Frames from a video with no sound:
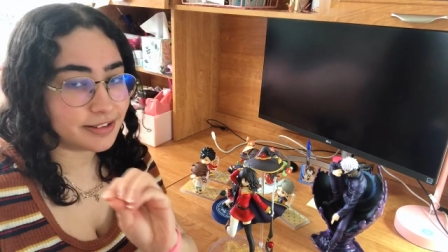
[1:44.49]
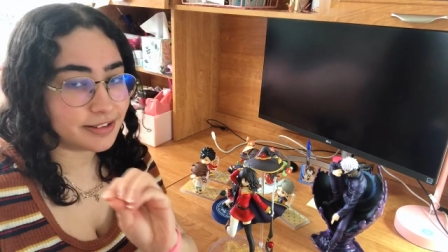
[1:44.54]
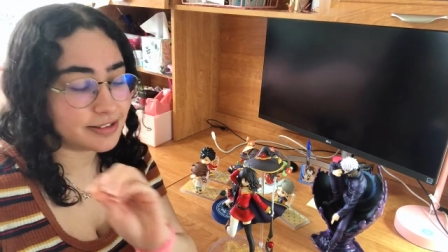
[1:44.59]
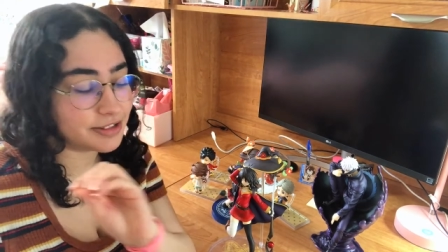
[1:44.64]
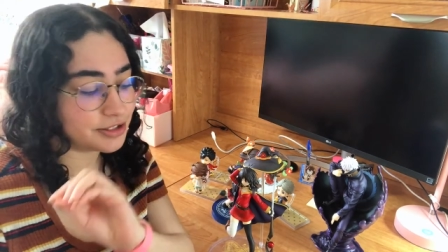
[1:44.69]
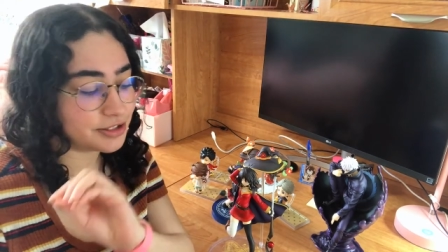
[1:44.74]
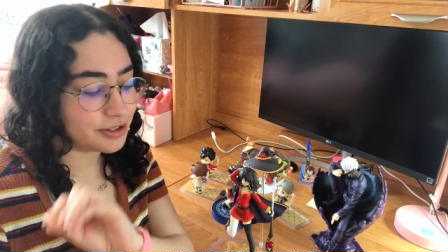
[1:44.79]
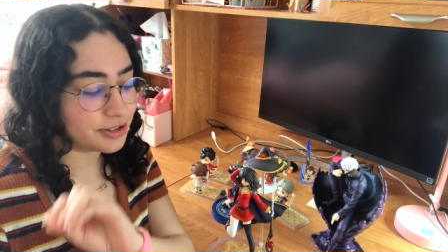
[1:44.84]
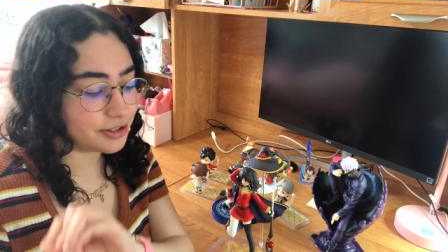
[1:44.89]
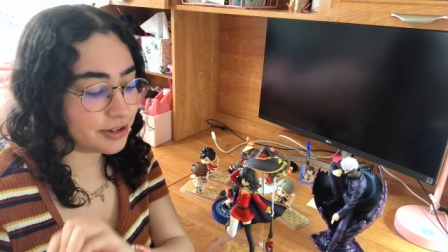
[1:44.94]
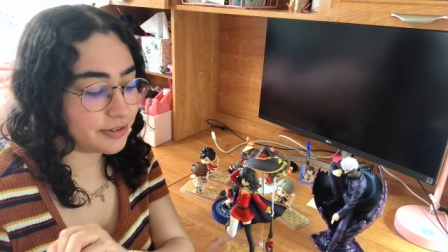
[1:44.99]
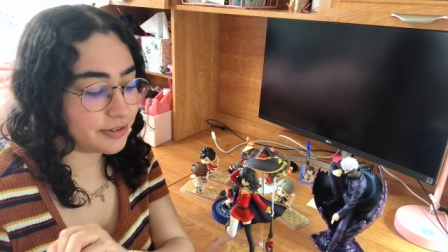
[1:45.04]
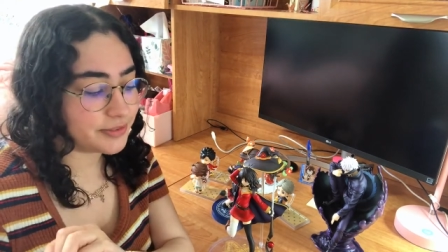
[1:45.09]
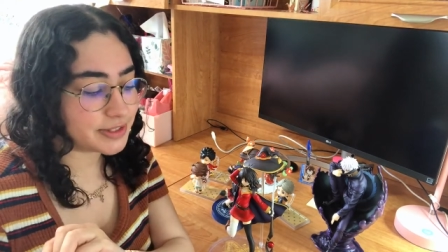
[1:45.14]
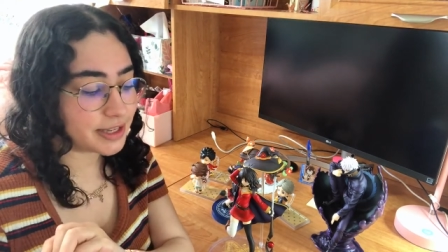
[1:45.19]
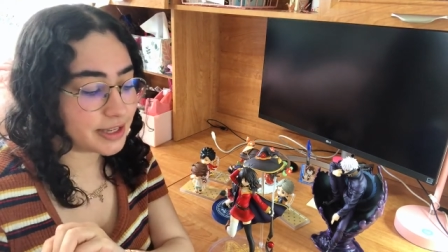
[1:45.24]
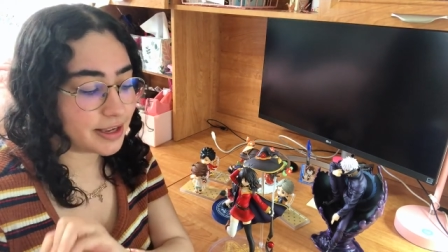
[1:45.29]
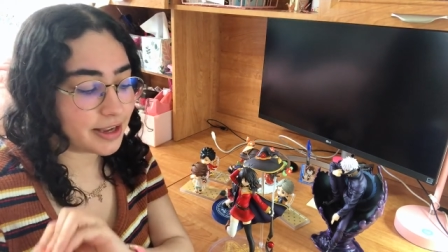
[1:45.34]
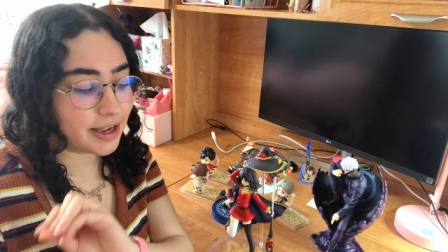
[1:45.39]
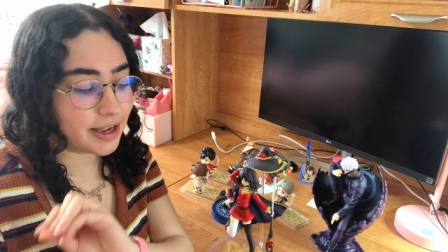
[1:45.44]
deserves
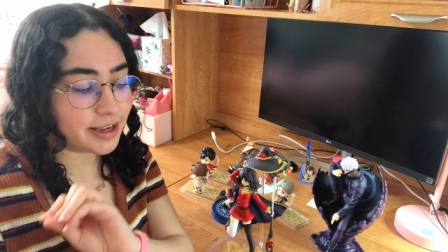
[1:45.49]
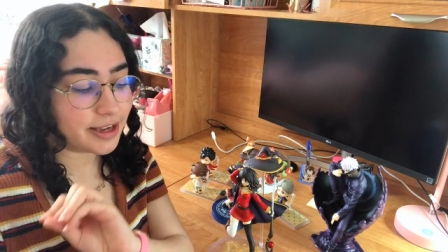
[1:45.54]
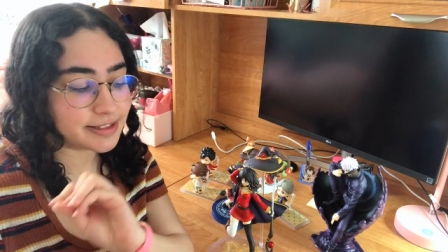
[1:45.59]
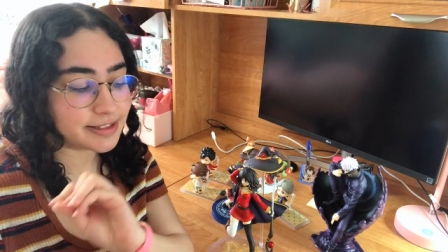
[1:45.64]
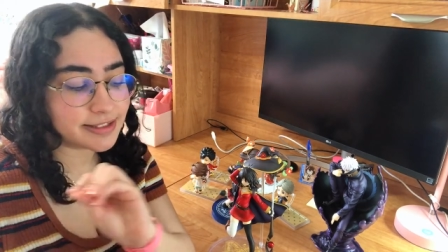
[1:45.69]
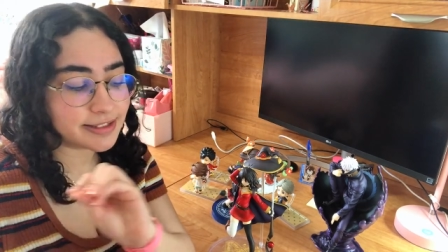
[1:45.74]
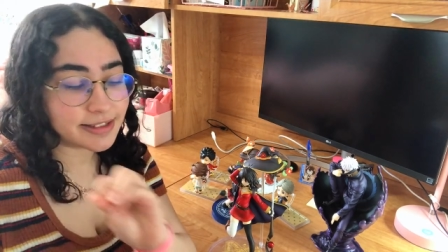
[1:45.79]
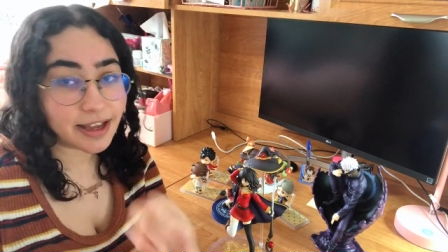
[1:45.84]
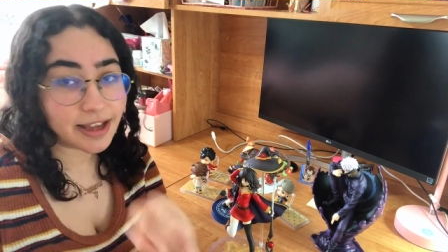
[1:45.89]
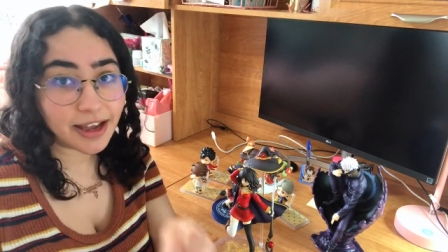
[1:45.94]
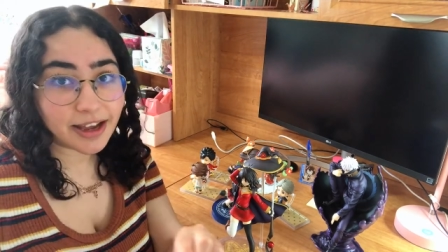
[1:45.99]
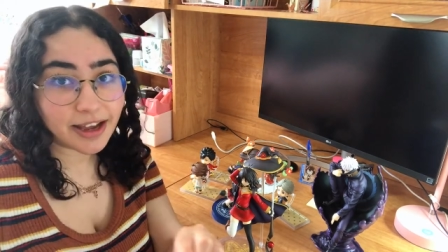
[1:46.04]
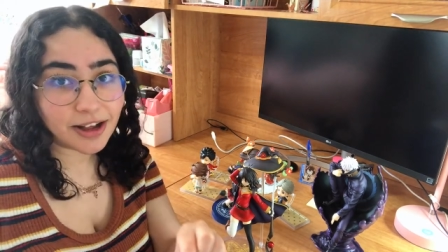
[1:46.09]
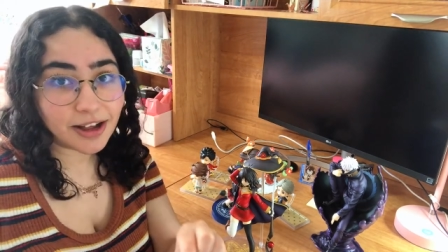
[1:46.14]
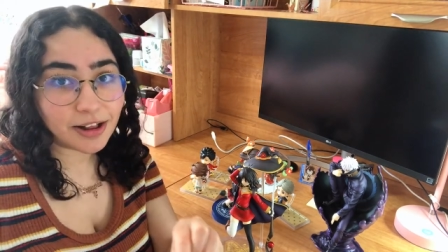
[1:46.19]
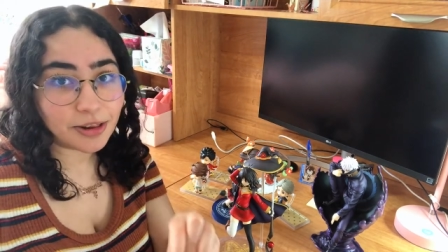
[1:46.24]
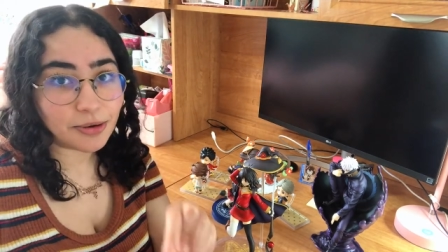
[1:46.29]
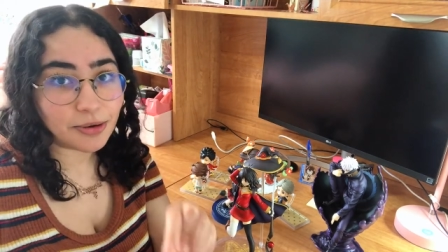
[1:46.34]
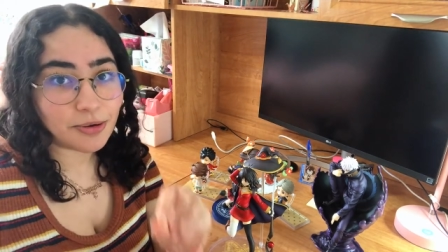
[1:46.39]
a scale